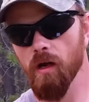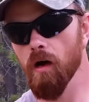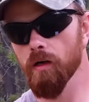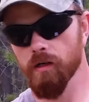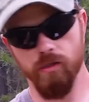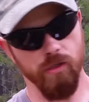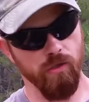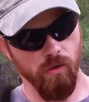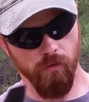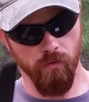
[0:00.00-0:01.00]
Oh, here's a
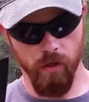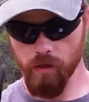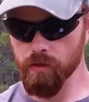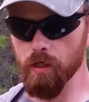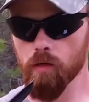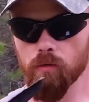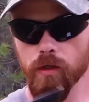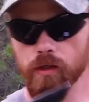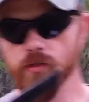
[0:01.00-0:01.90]
story for you. Here's a good one.